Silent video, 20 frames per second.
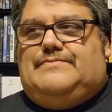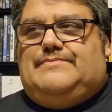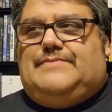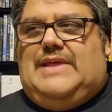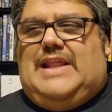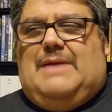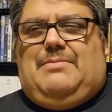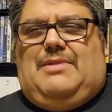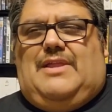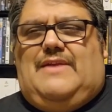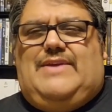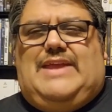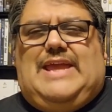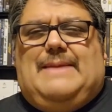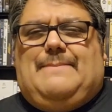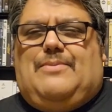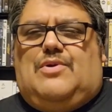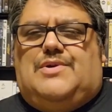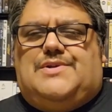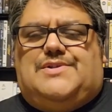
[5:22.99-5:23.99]
And I believe he
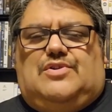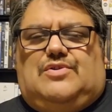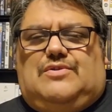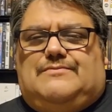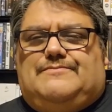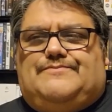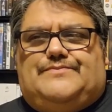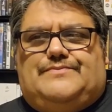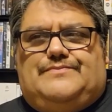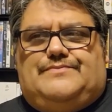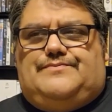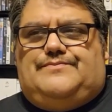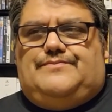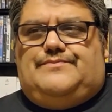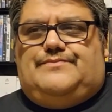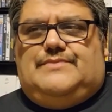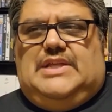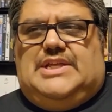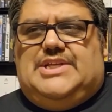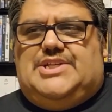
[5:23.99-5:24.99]
had personal
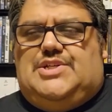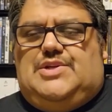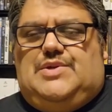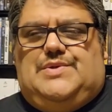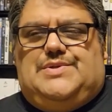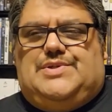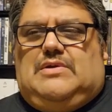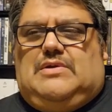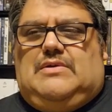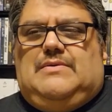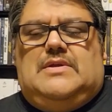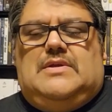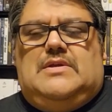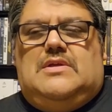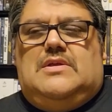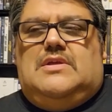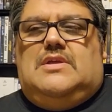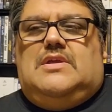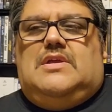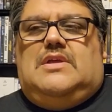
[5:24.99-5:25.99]
issues or
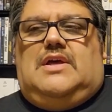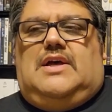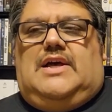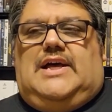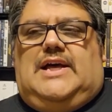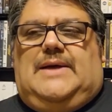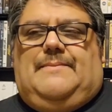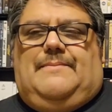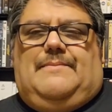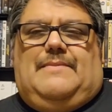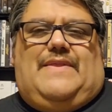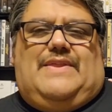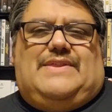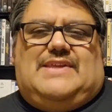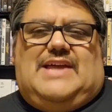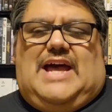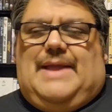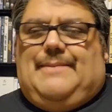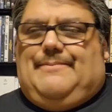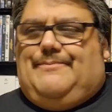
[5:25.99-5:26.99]
at the
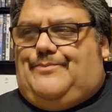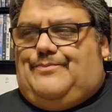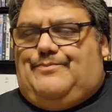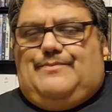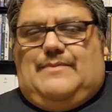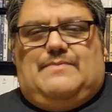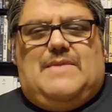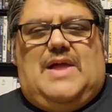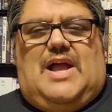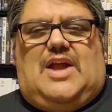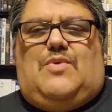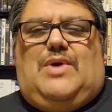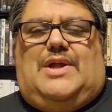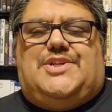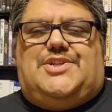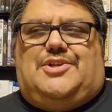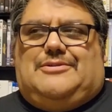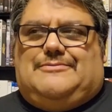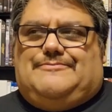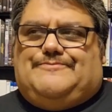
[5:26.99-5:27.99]
time, not quite
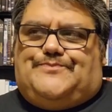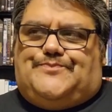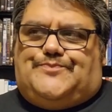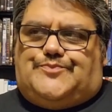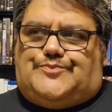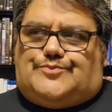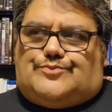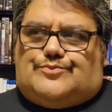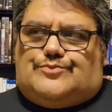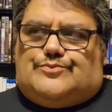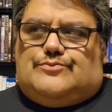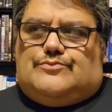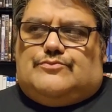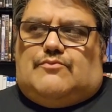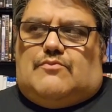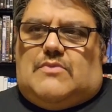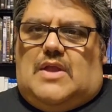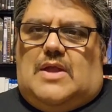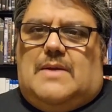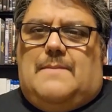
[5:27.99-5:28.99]
sure.
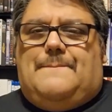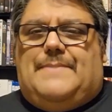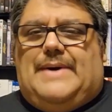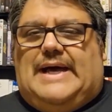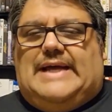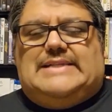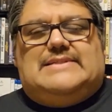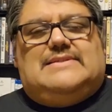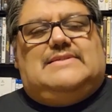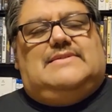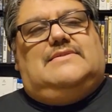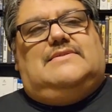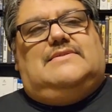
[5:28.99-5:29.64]
But